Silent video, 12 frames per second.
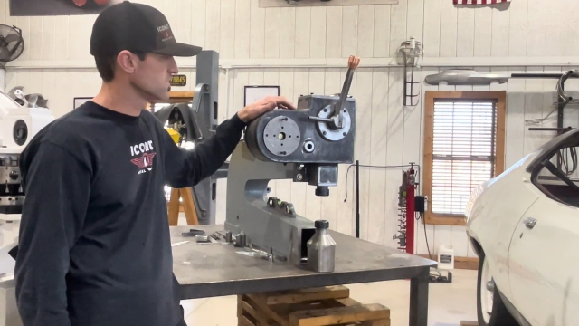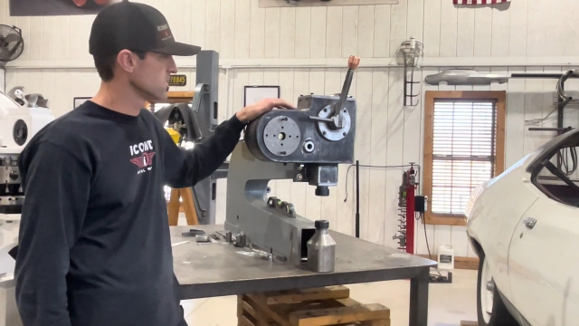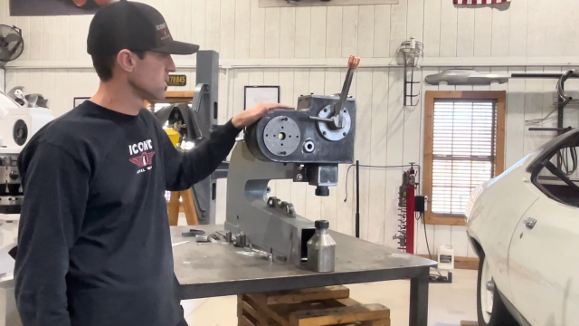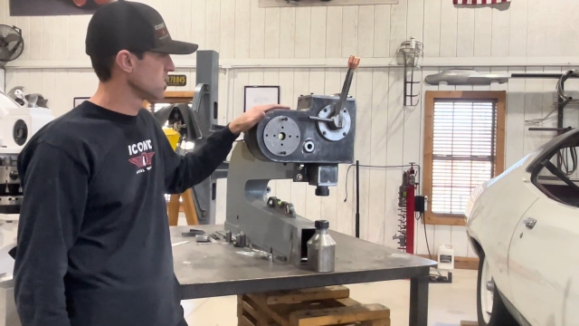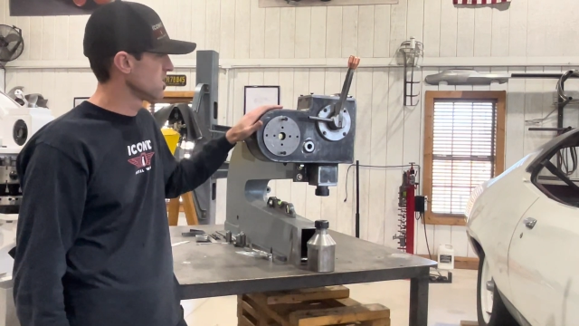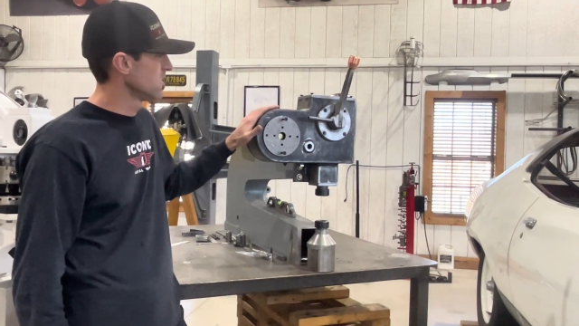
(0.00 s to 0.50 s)

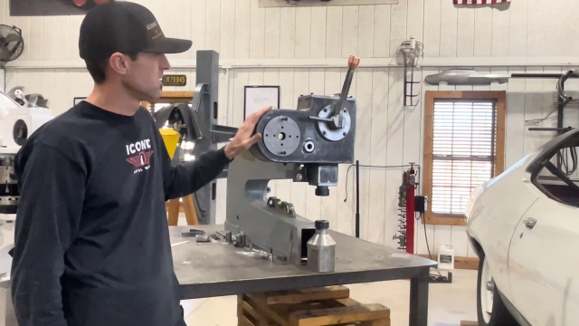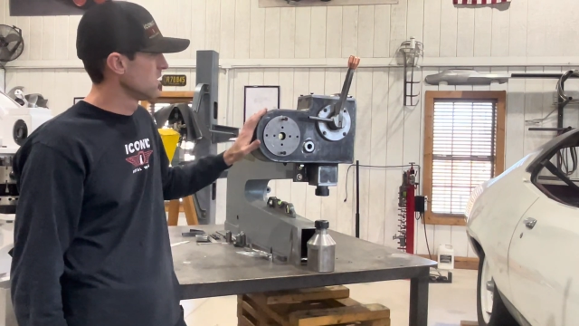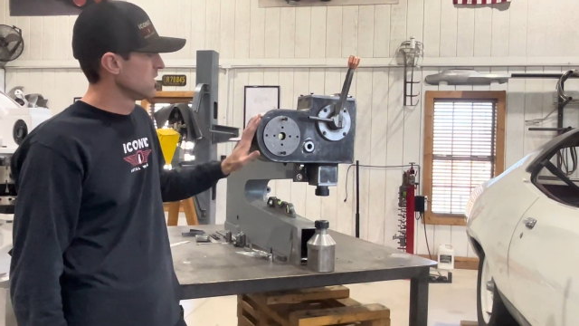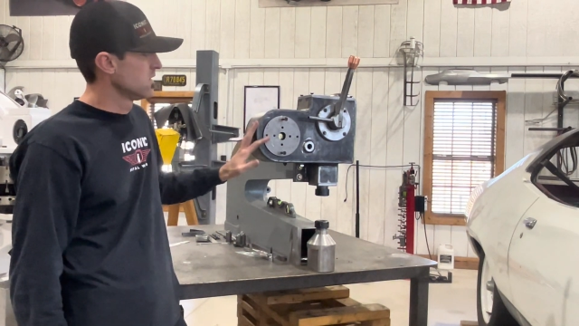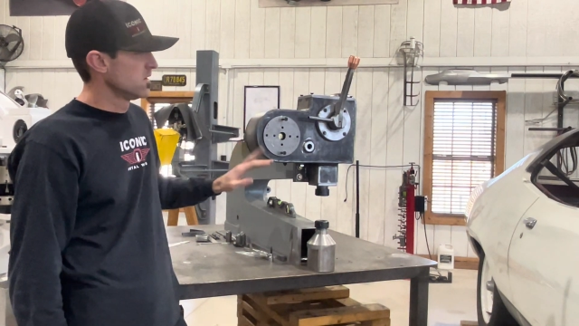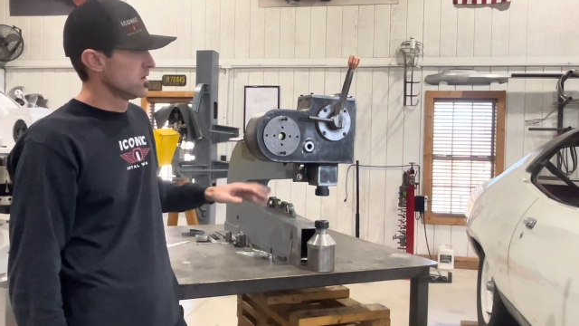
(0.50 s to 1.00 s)
and
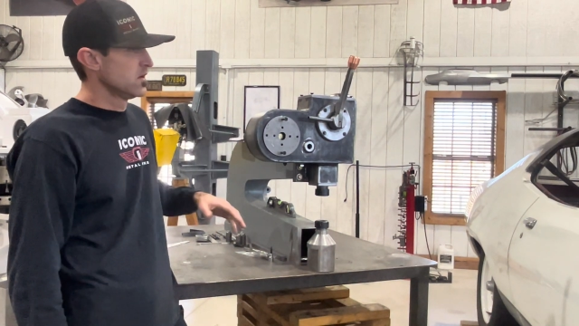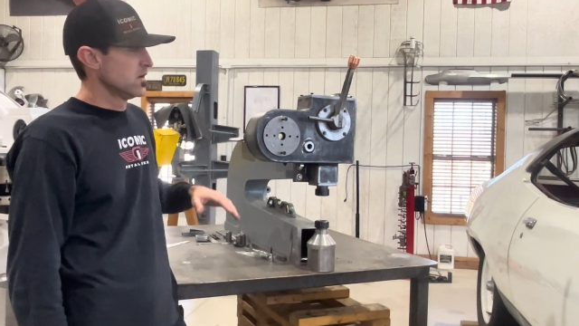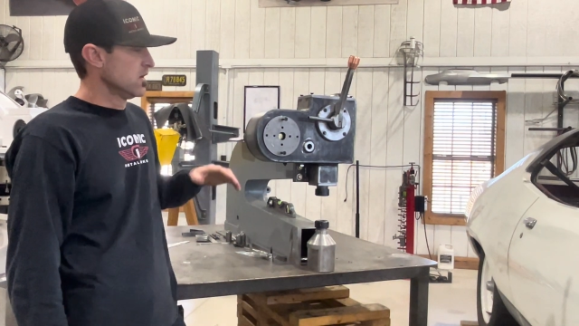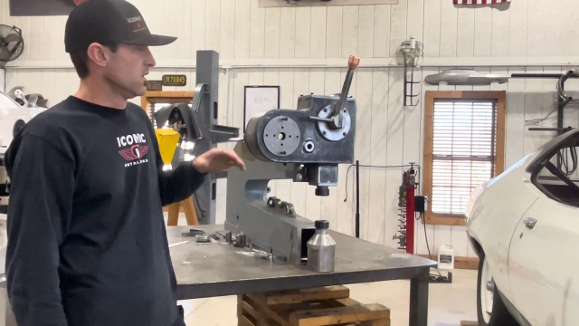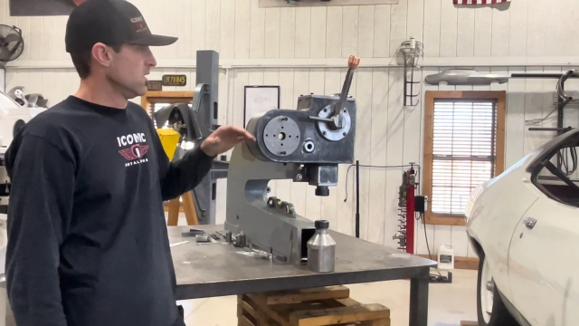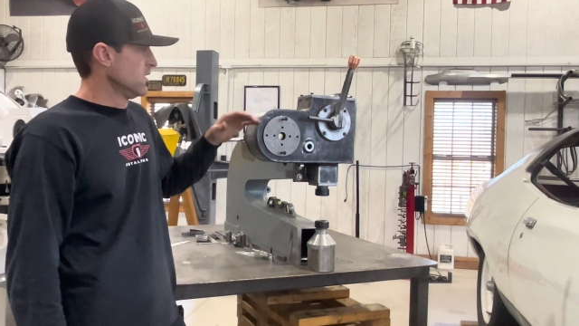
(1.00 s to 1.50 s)

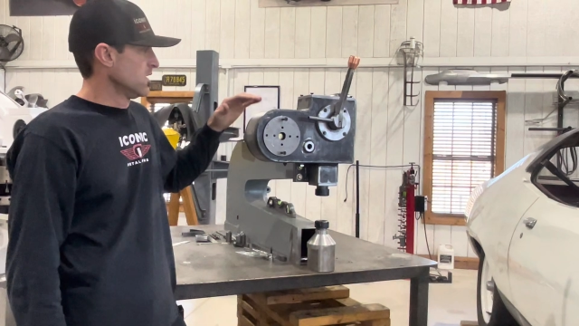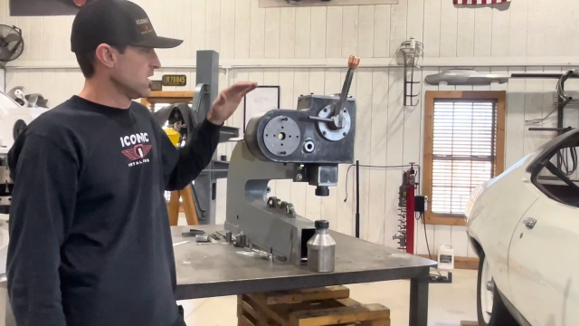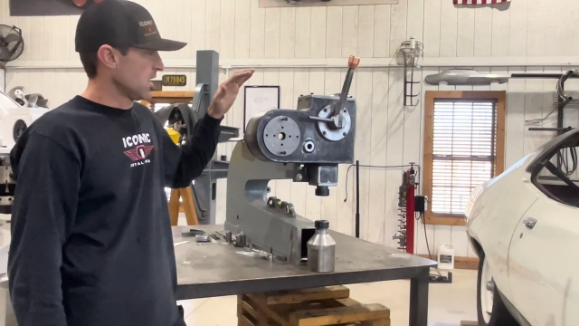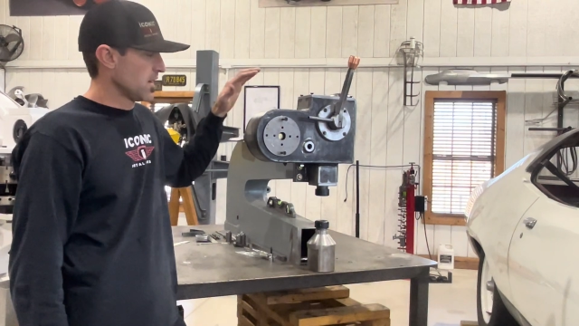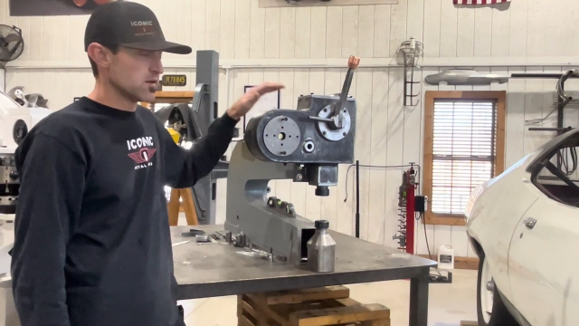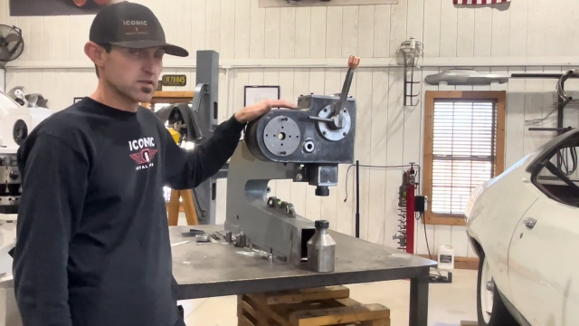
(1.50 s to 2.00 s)

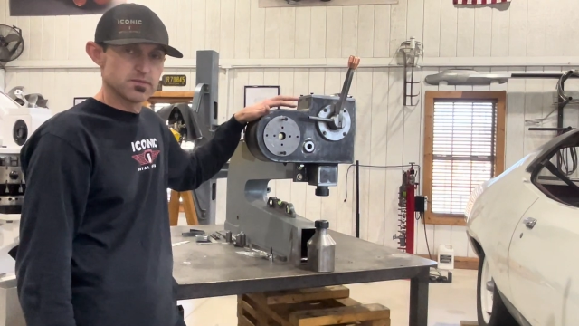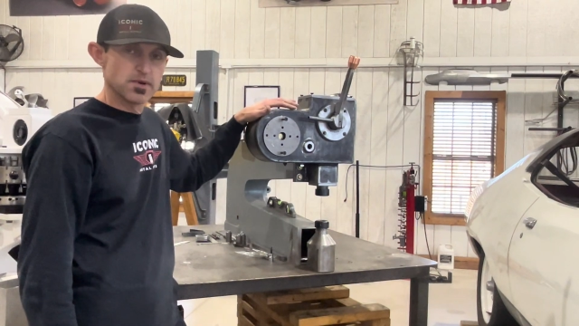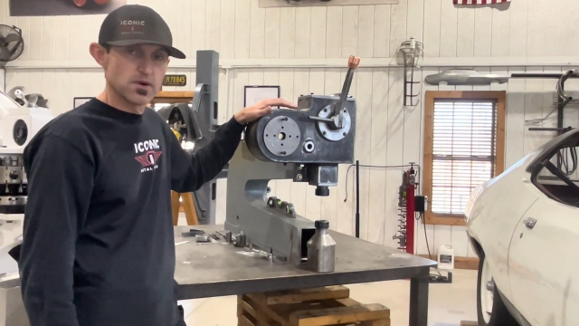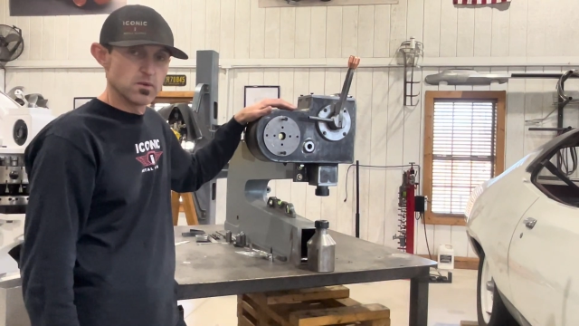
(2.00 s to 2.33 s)
I know it's been a